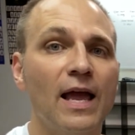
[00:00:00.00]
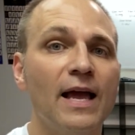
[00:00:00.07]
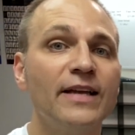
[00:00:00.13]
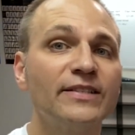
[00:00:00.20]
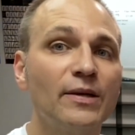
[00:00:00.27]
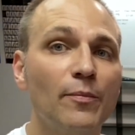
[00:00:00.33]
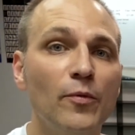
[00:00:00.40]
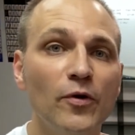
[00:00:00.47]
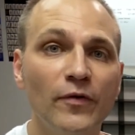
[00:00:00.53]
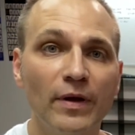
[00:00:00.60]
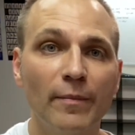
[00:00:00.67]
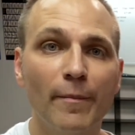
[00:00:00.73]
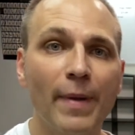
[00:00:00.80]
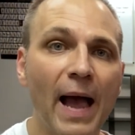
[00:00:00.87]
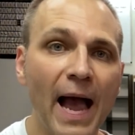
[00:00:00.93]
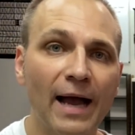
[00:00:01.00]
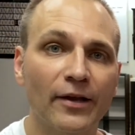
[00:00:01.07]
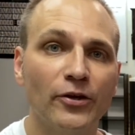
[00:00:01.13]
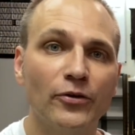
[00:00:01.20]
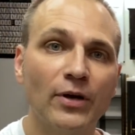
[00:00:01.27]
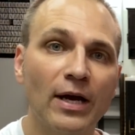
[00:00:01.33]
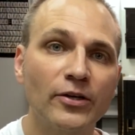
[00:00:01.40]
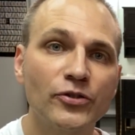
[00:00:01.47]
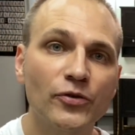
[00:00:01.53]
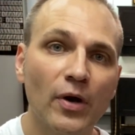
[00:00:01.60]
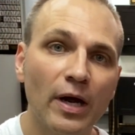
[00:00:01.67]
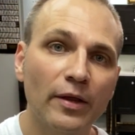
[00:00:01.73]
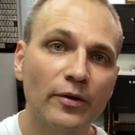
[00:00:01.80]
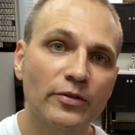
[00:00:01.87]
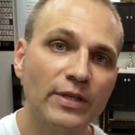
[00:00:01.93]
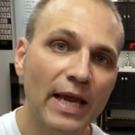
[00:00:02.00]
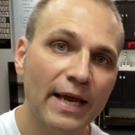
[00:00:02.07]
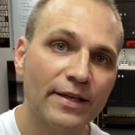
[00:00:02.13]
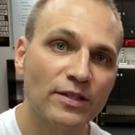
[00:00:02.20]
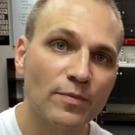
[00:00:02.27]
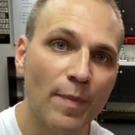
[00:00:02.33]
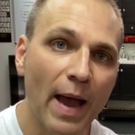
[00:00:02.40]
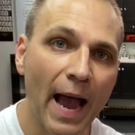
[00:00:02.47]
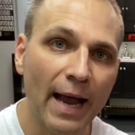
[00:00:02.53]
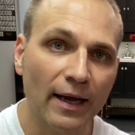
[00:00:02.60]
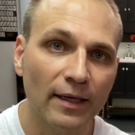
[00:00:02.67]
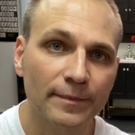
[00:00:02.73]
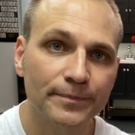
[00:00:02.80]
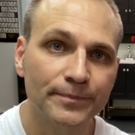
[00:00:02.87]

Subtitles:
isn't moving back. You're not drawing those hands back.